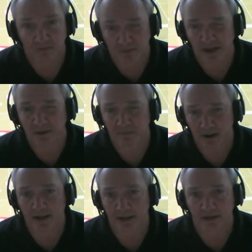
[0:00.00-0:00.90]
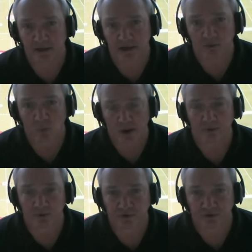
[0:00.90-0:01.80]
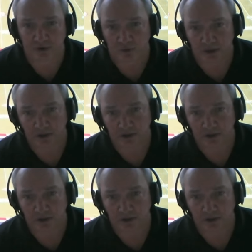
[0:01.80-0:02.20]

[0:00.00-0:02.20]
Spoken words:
big-bodied wide receiver.